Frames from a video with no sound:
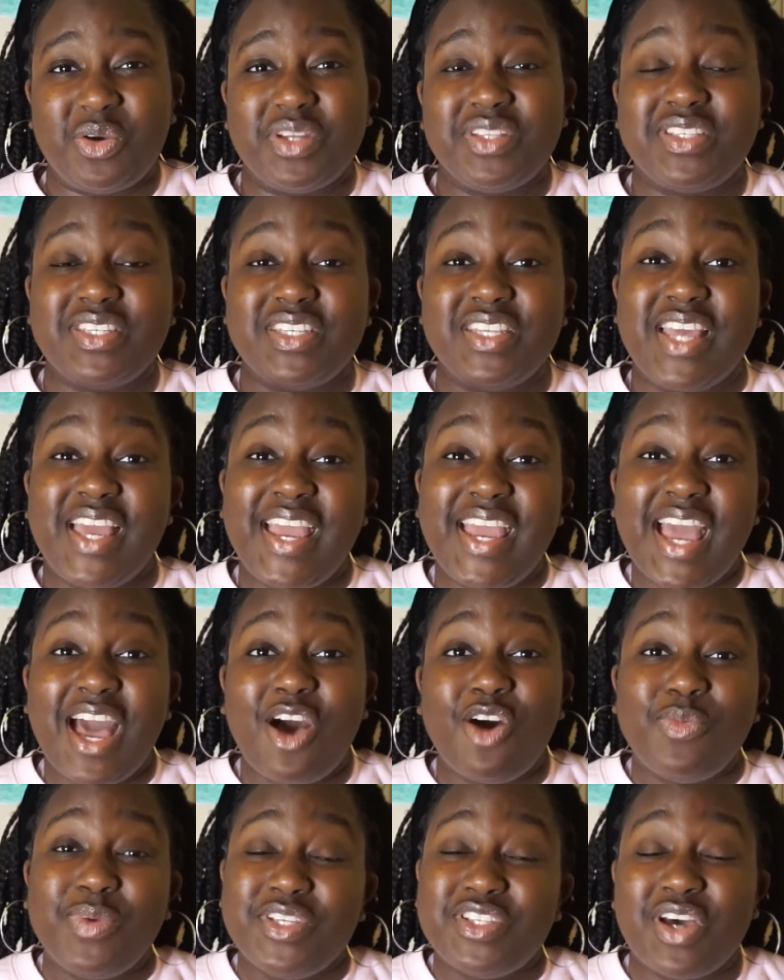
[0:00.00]
and today
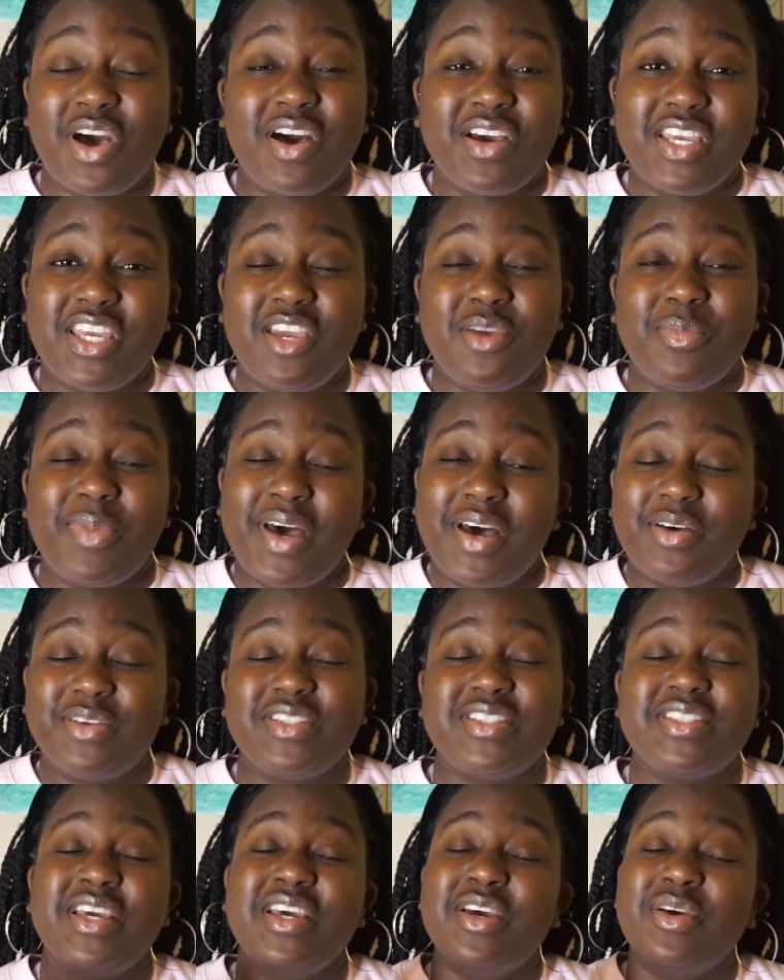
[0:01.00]
I'll be talking
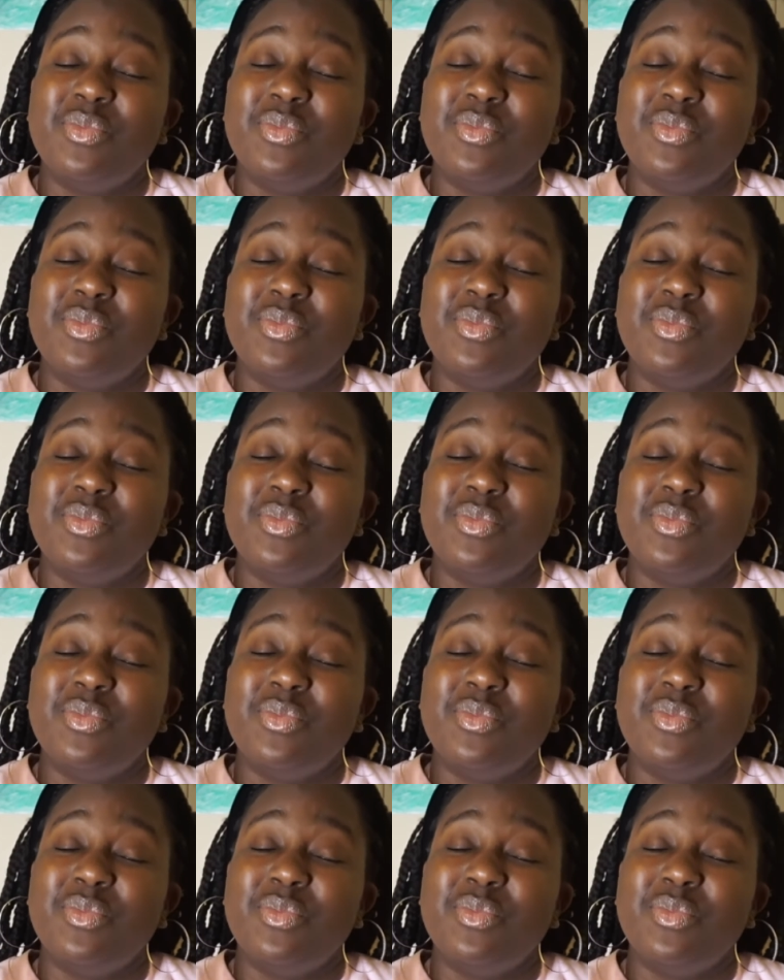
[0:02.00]
about